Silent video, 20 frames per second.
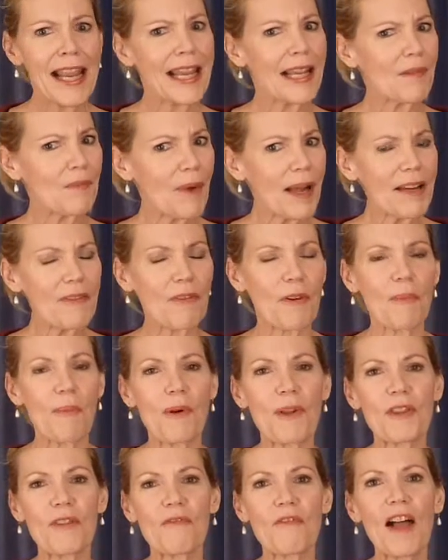It went for
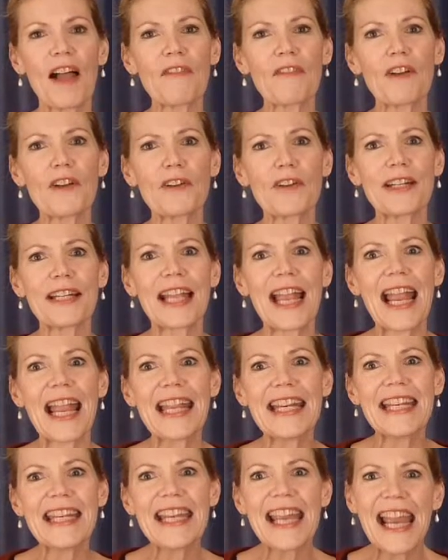more than
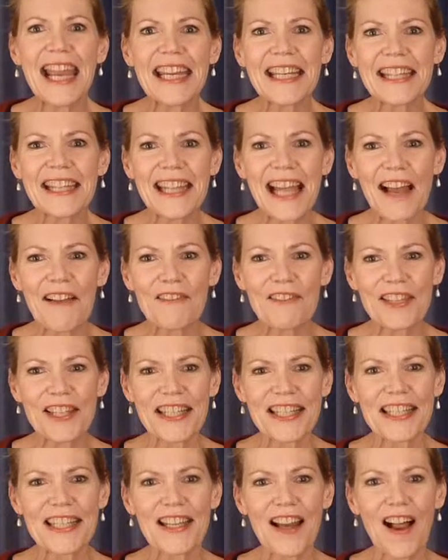
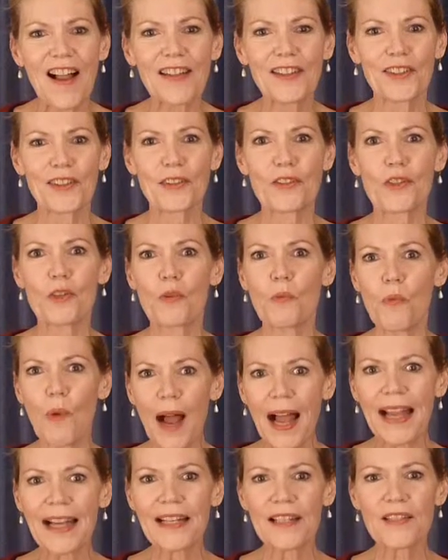$588,000,
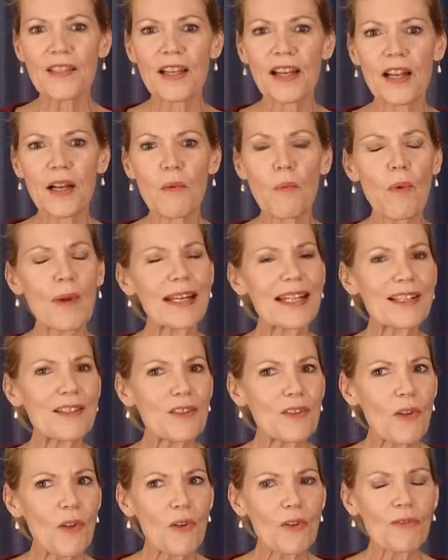twice what it
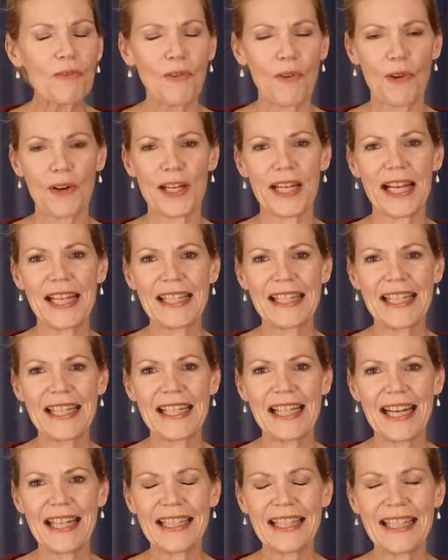sold for in
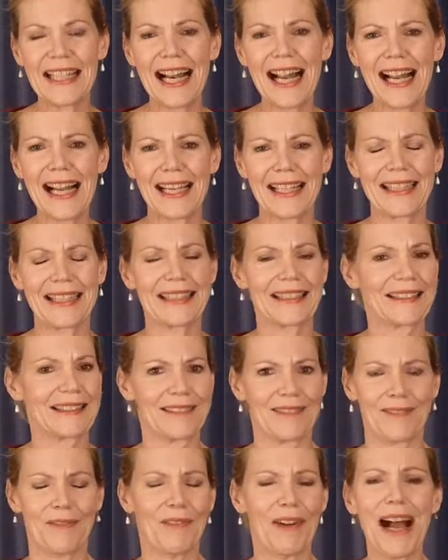1999.
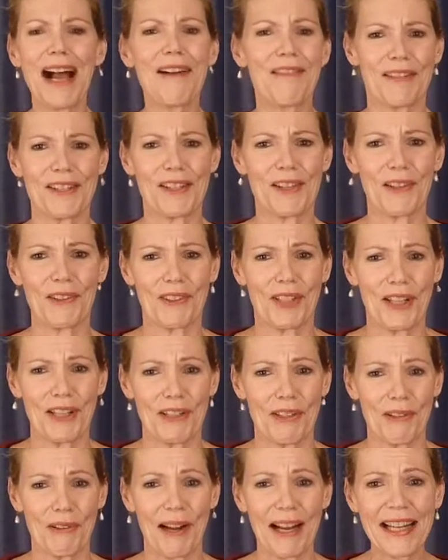Wow, he sold it
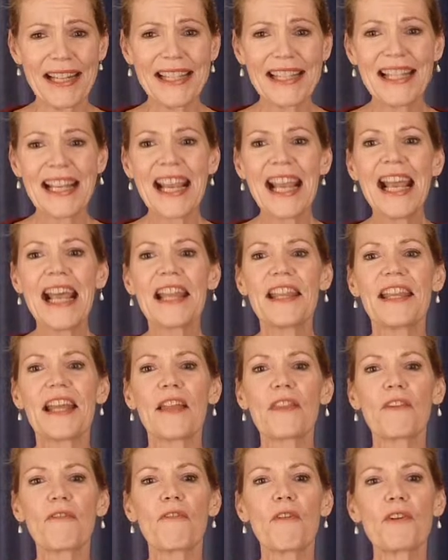twice. The
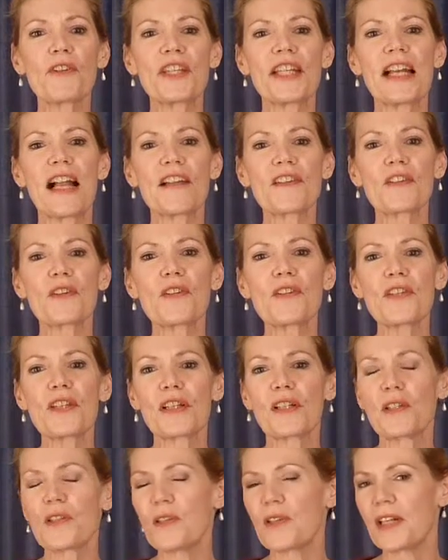other 14 Oscars
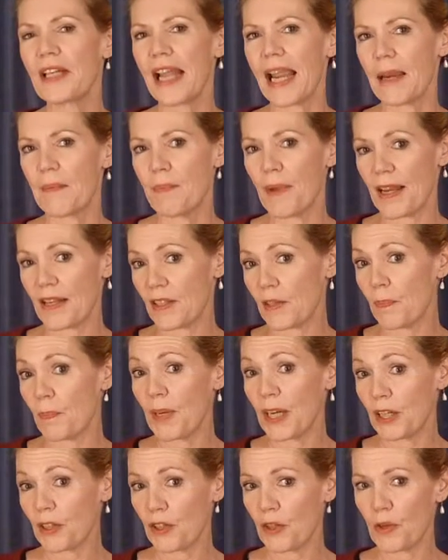included a Best
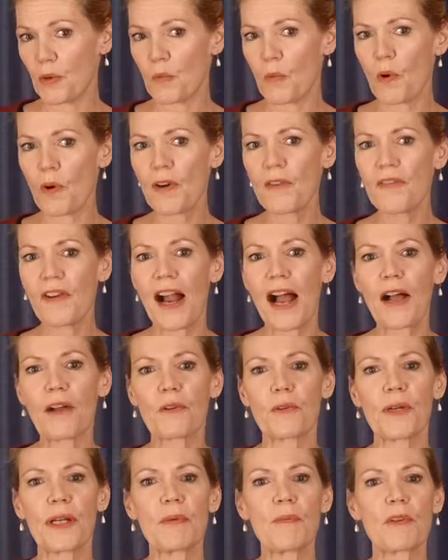Picture Award for How
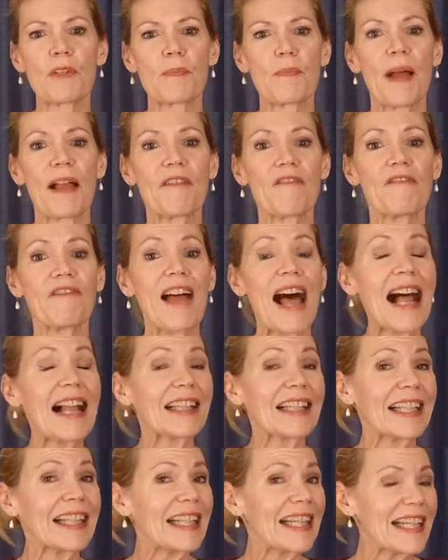Green Was My
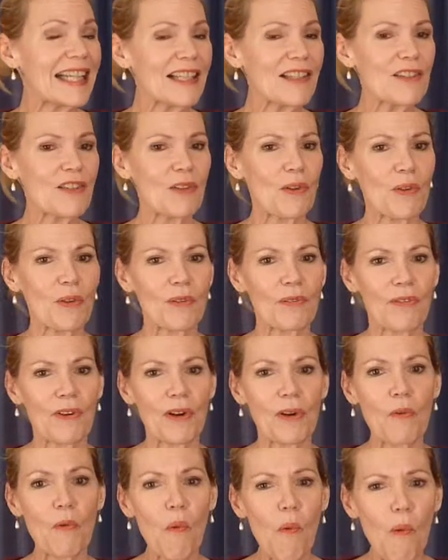Valley. It sold
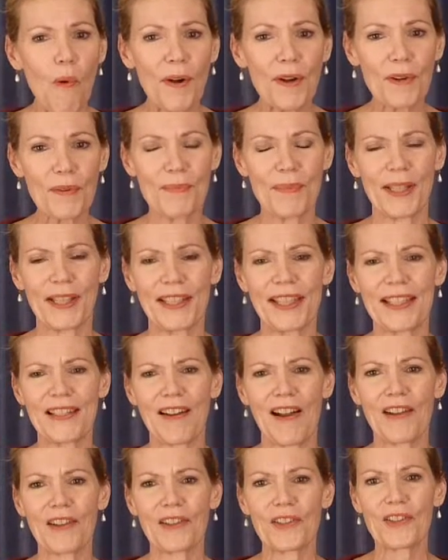for
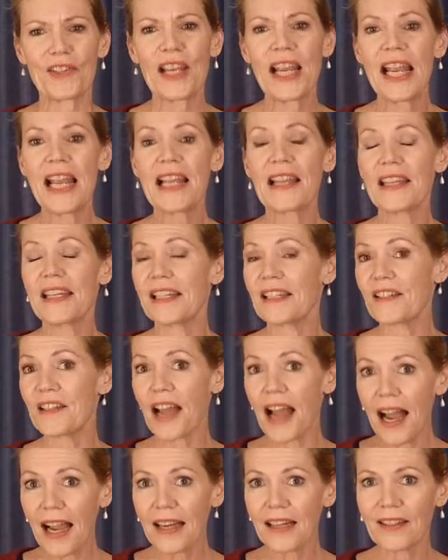$250,000. The
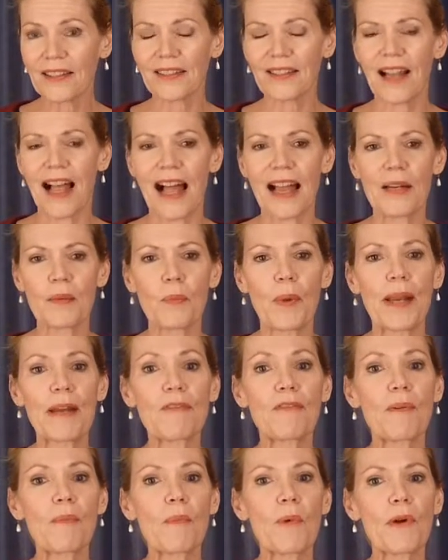entire lot
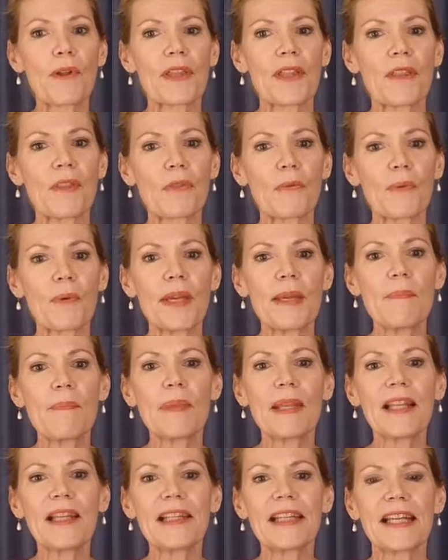went for more than $3
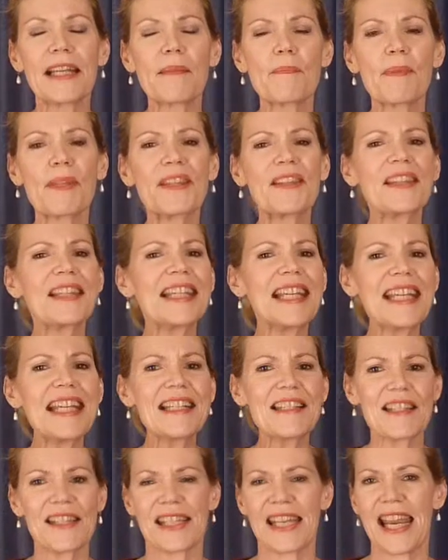million. But
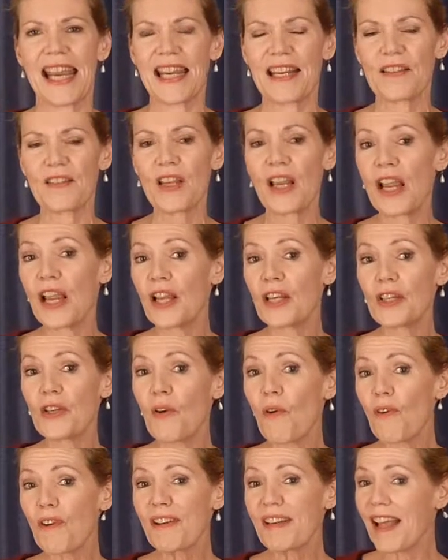these days,
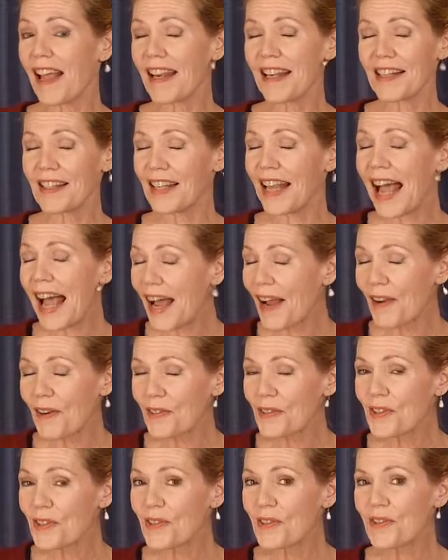you're not
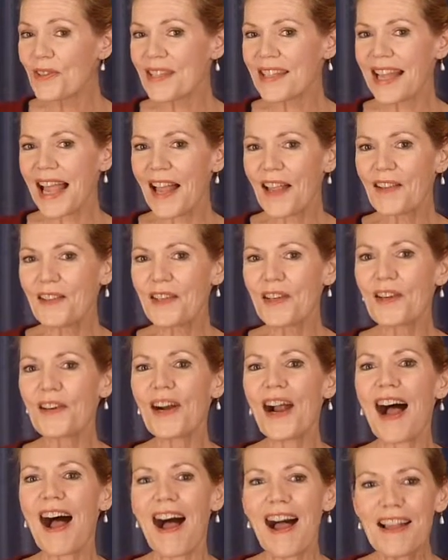allowed to sell
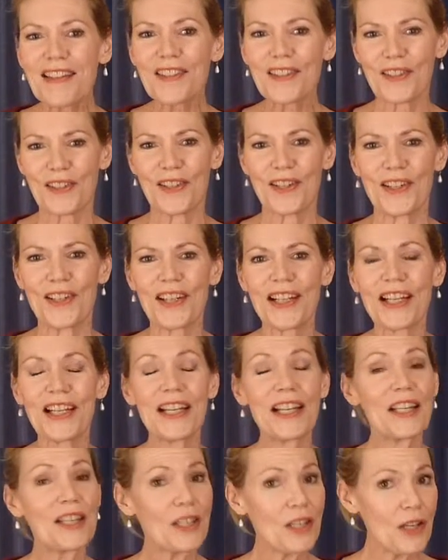your Oscar.
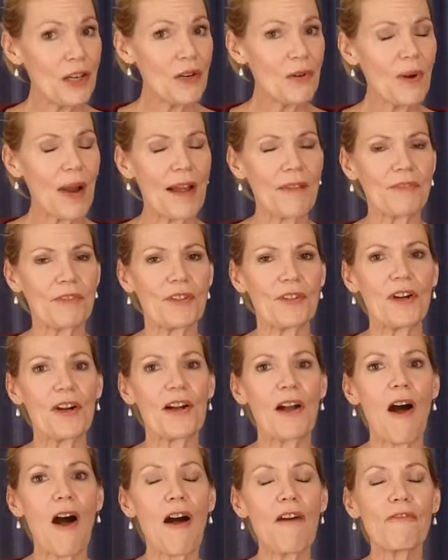You have to
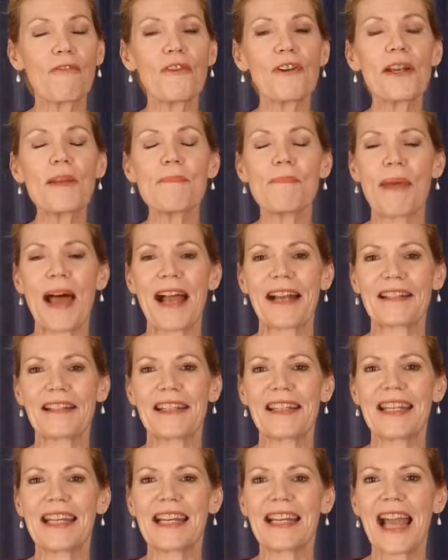offer it back
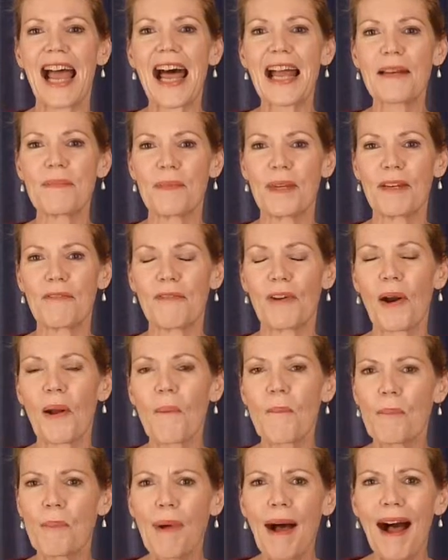to the Academy for a
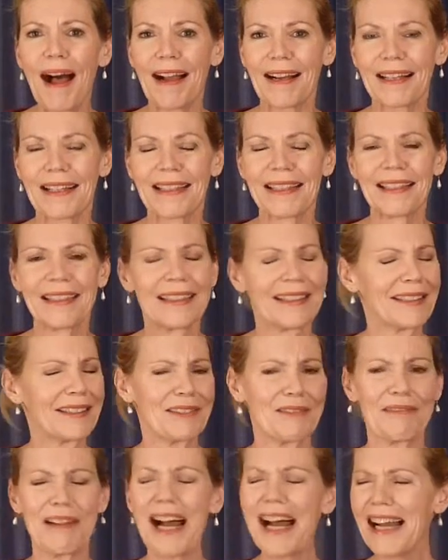buck.
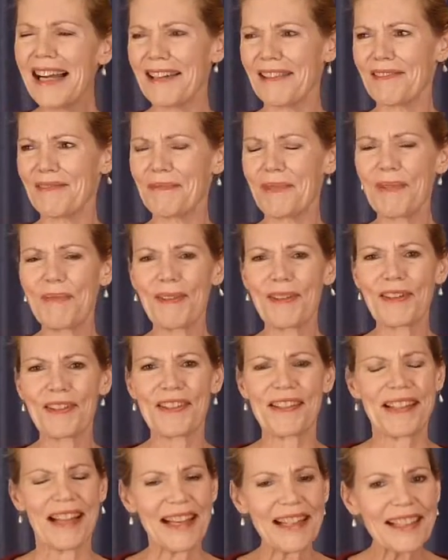Wow, people are
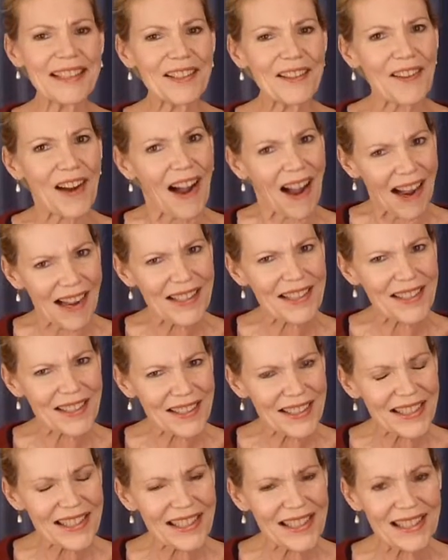selling their
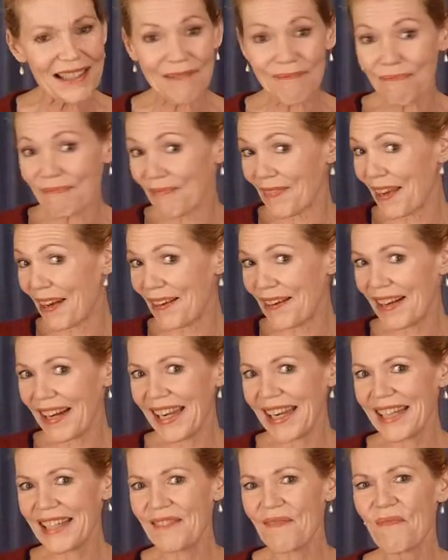Oscars? All
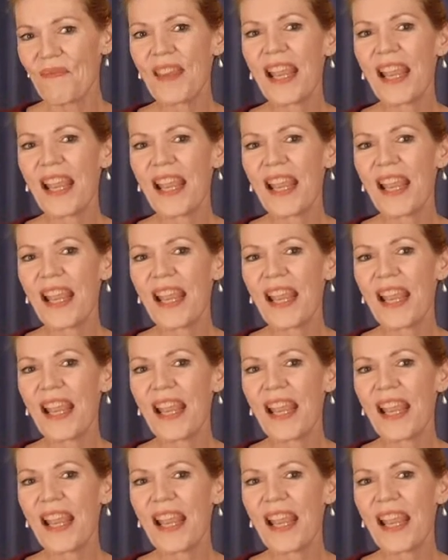right.